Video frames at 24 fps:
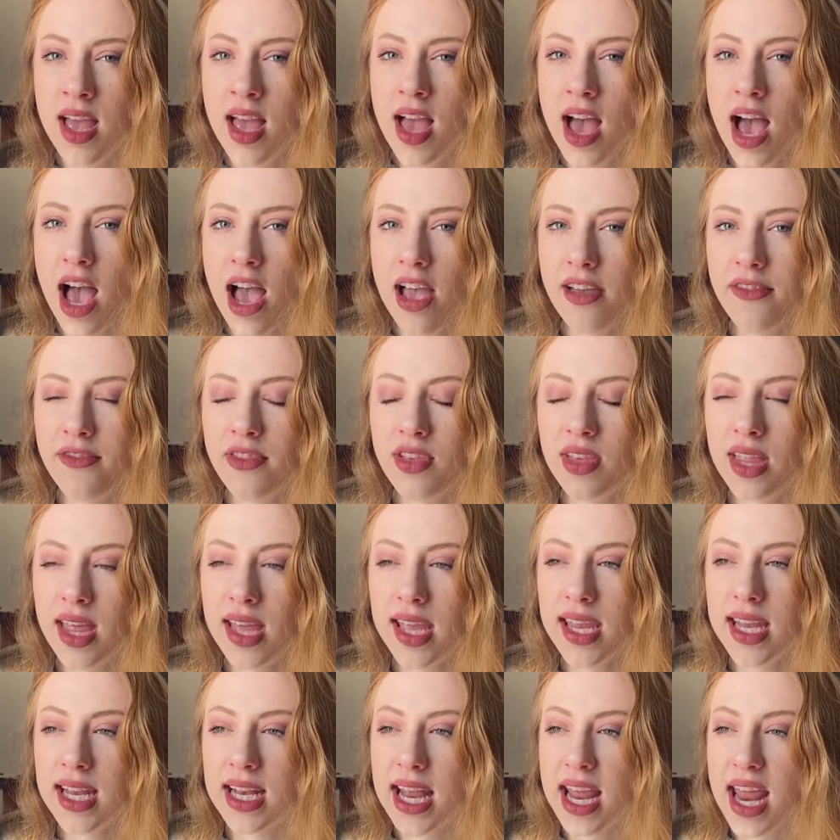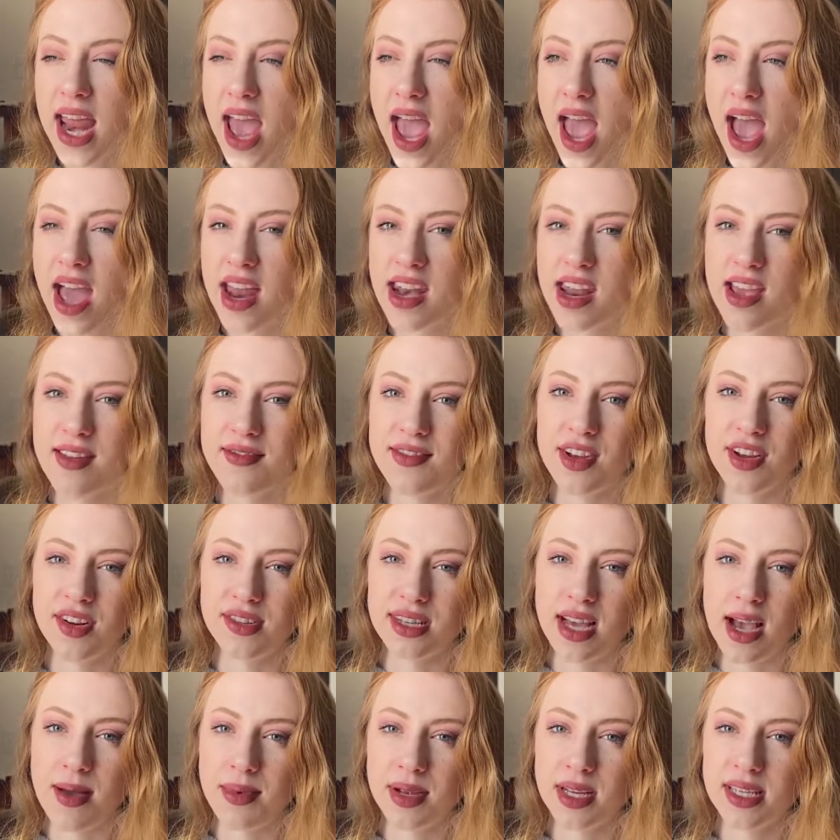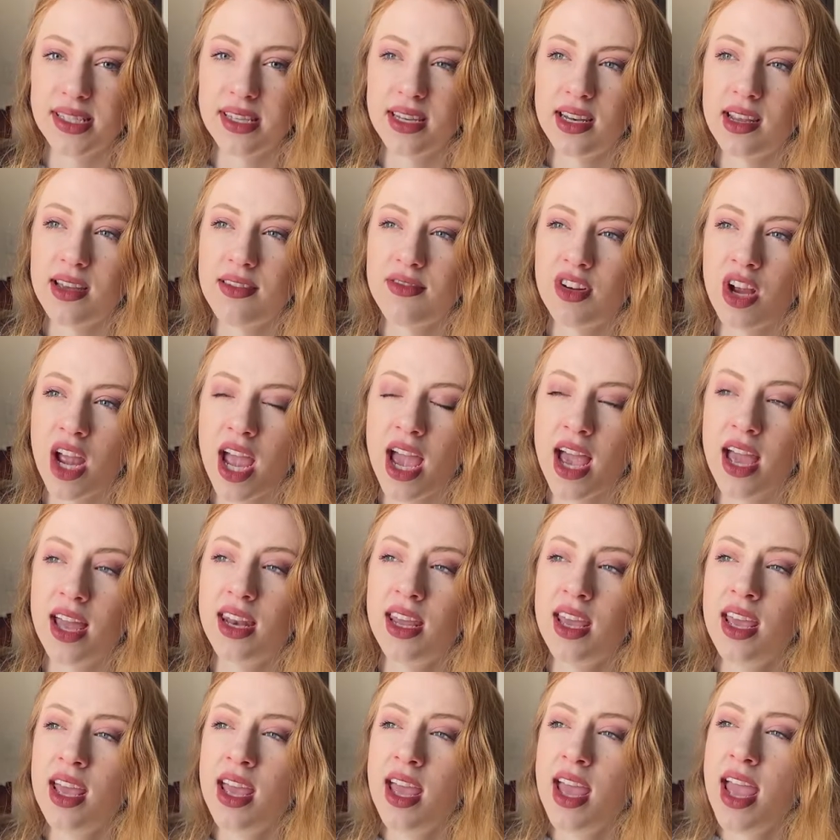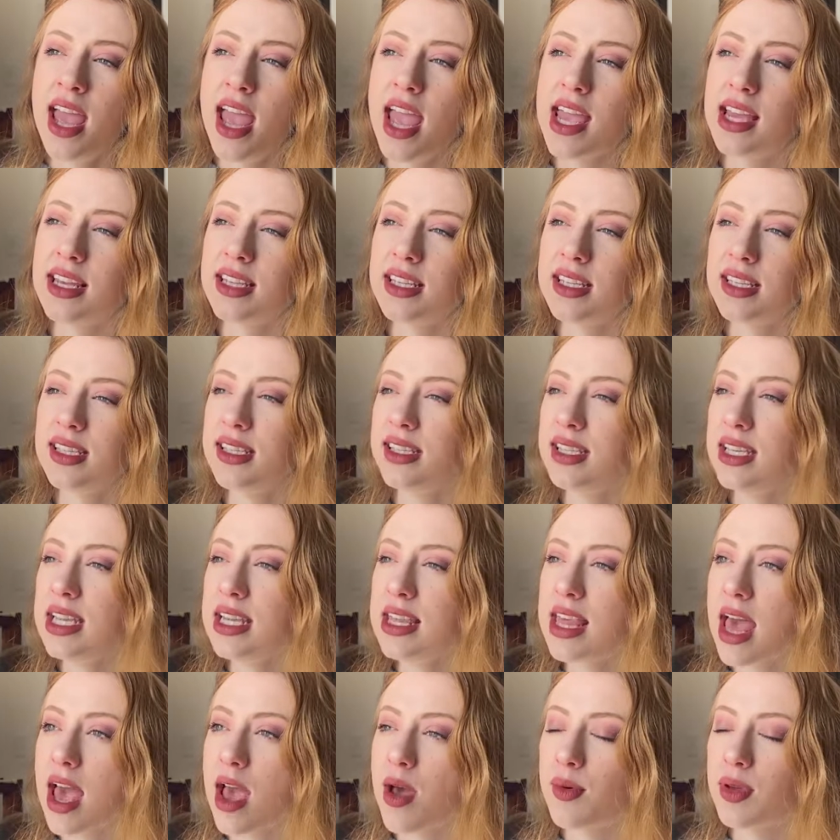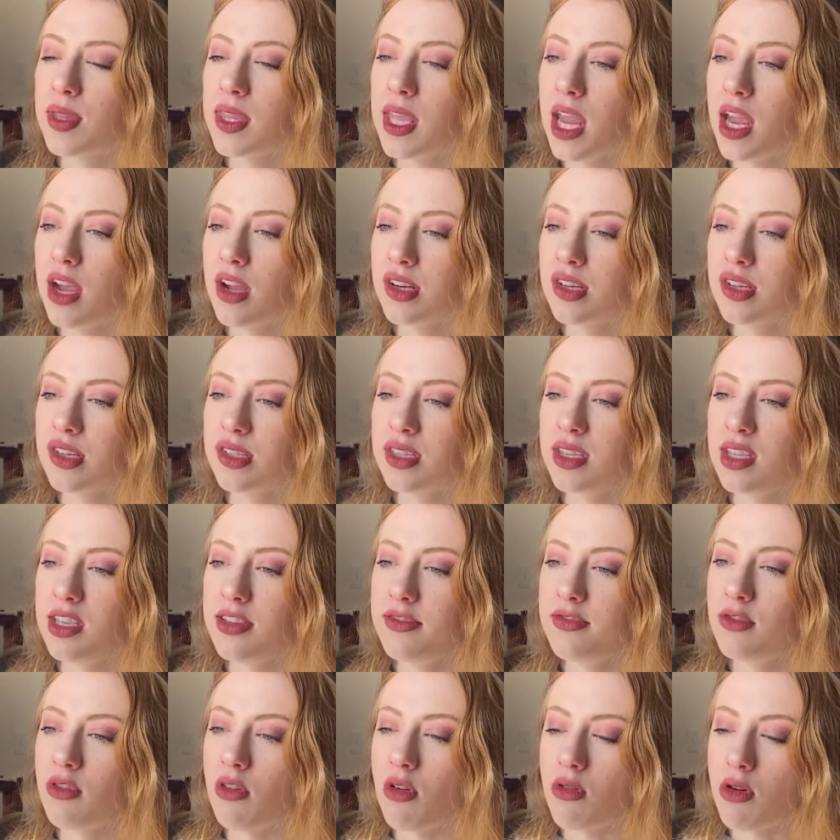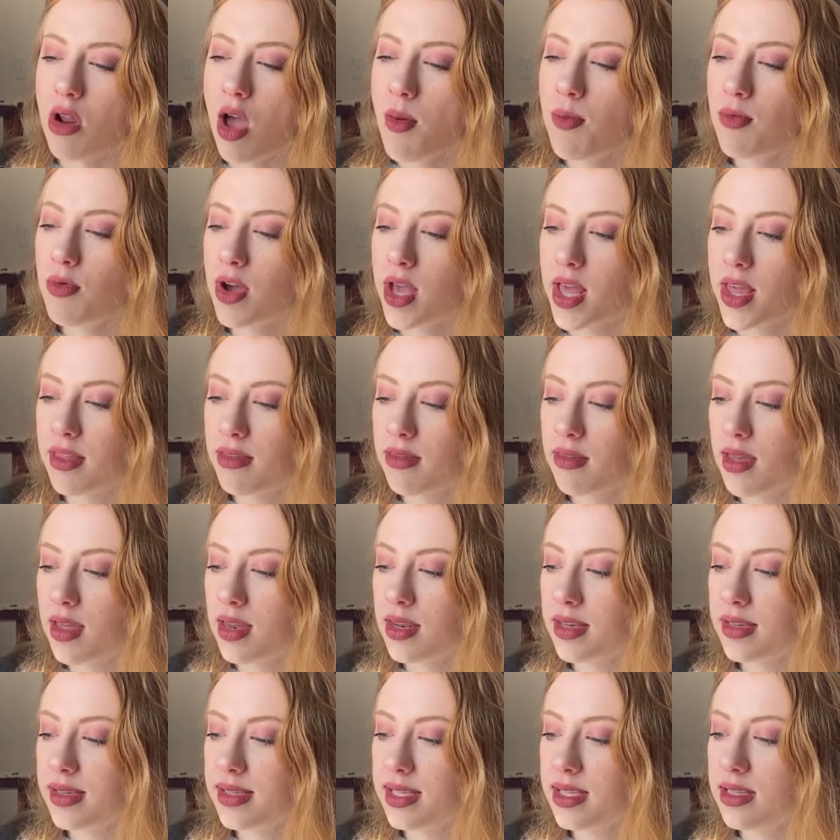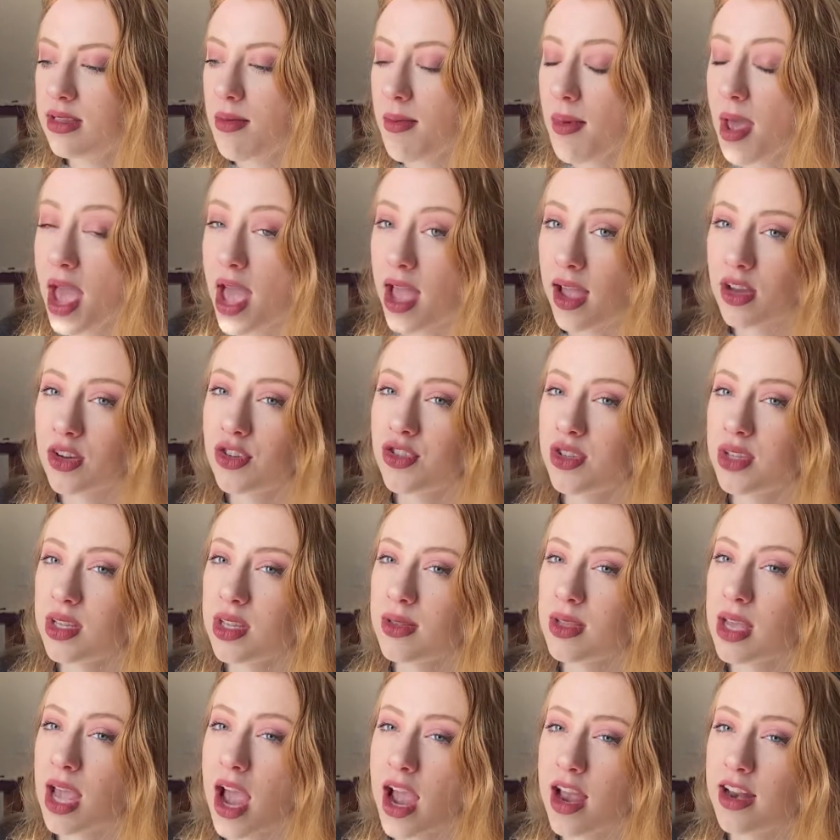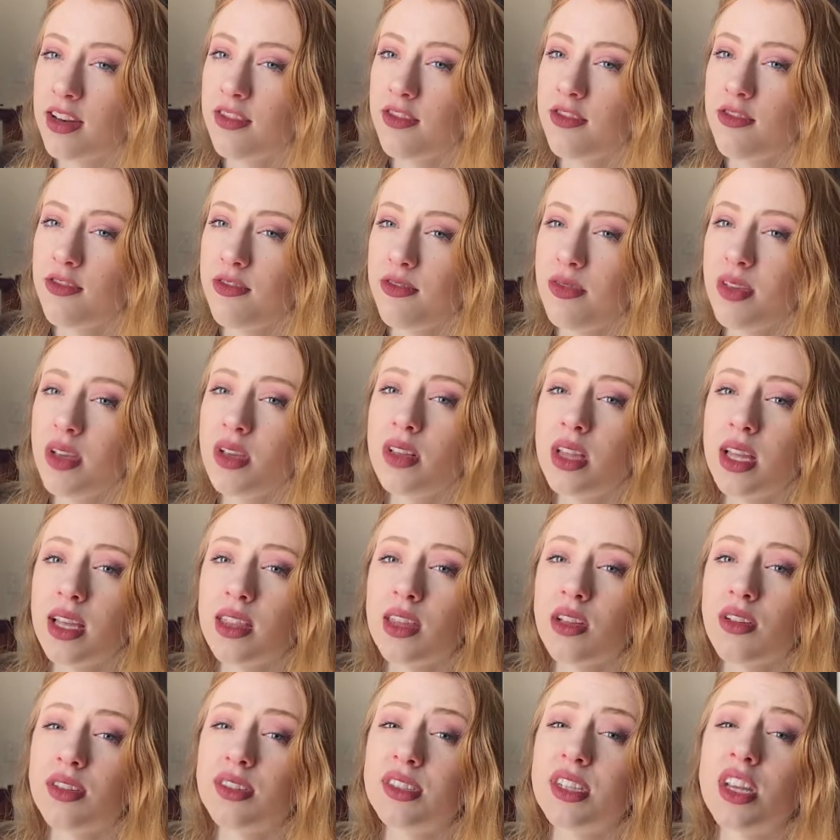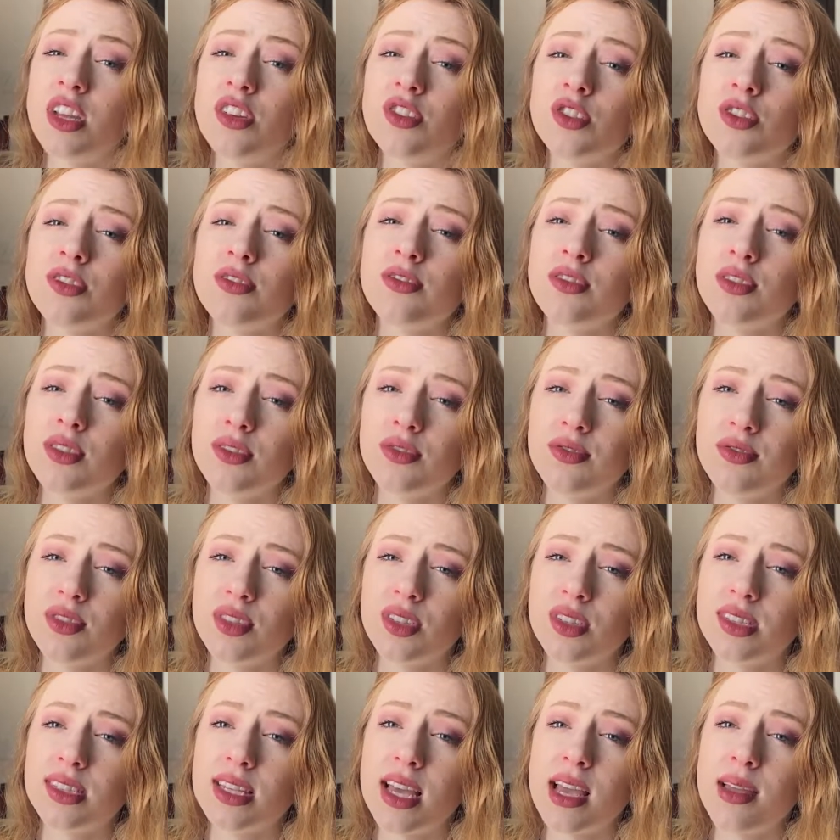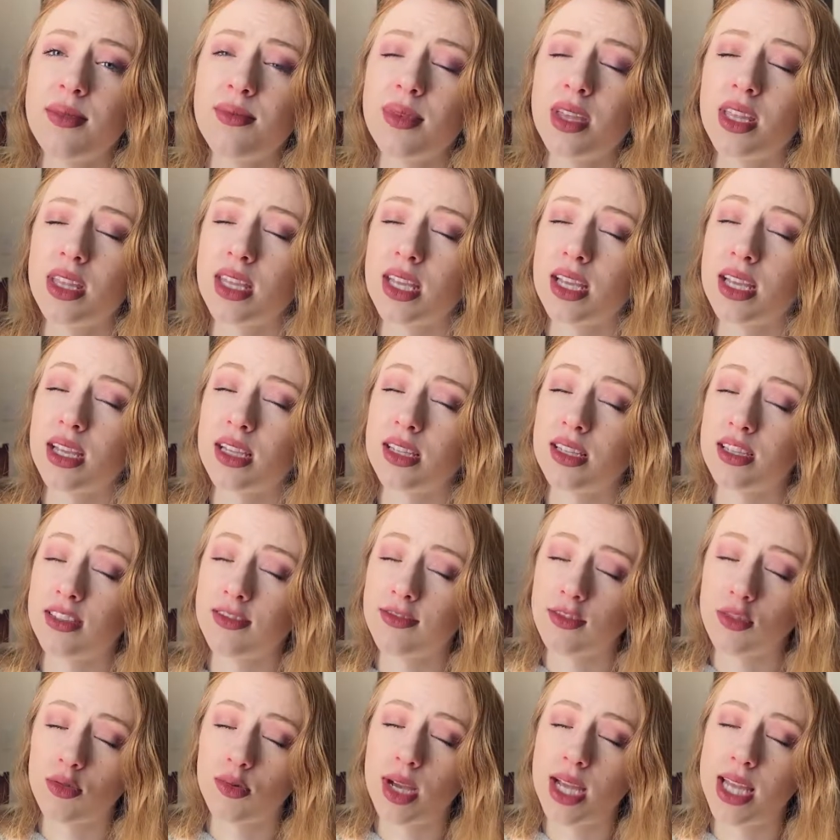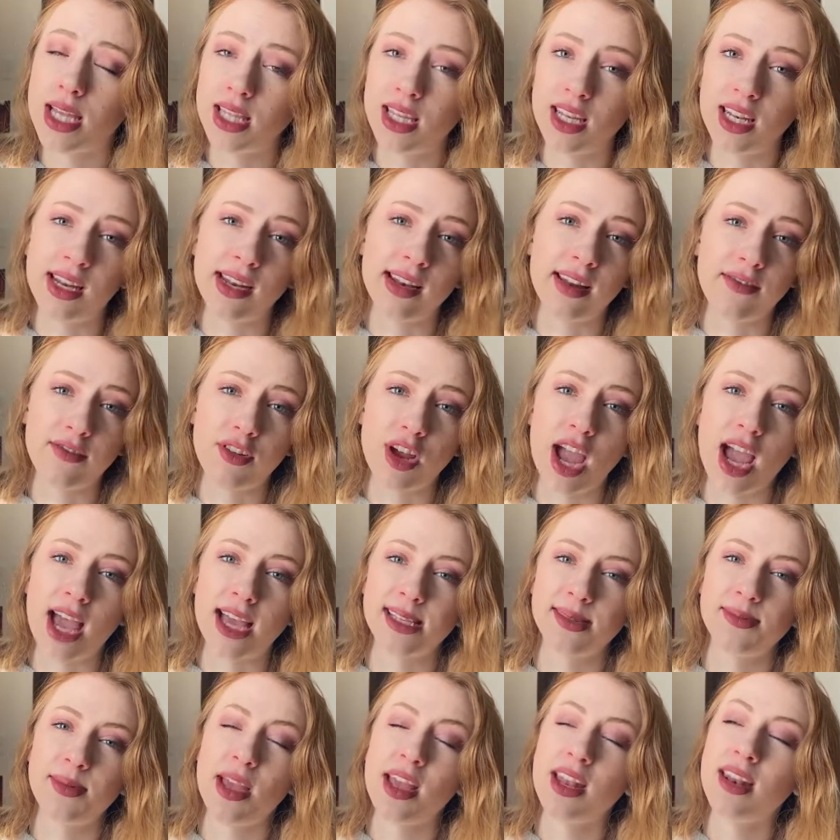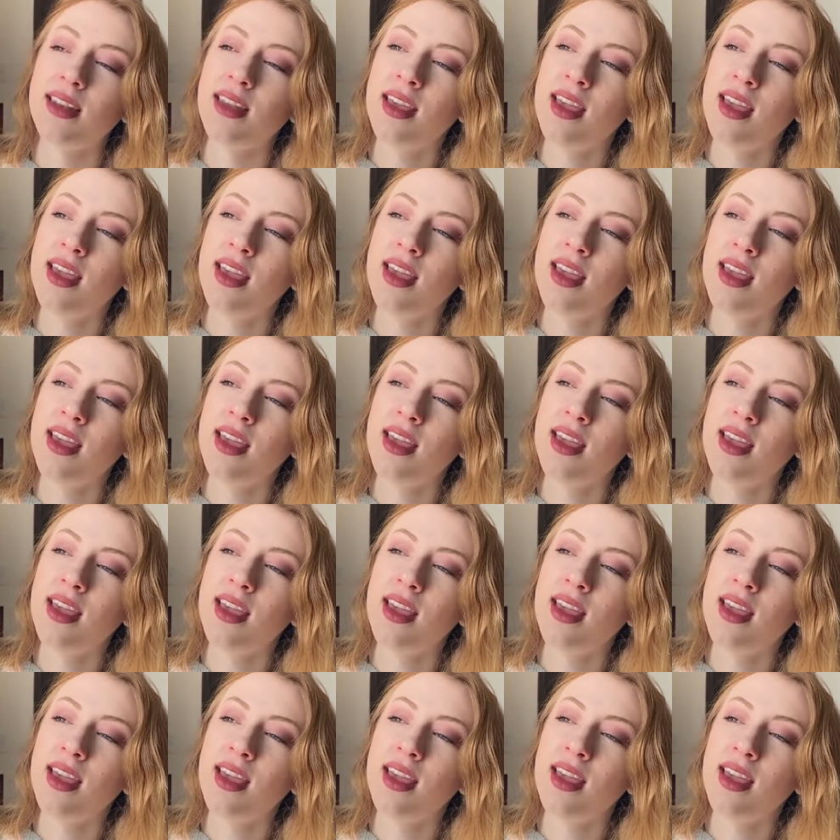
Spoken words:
I feel like, and it had heavier topics than it ever had. And to see that with characters that you've grown up with, and to see them actually kind of feel like they're in danger for the first time in like a different way than it ever has been,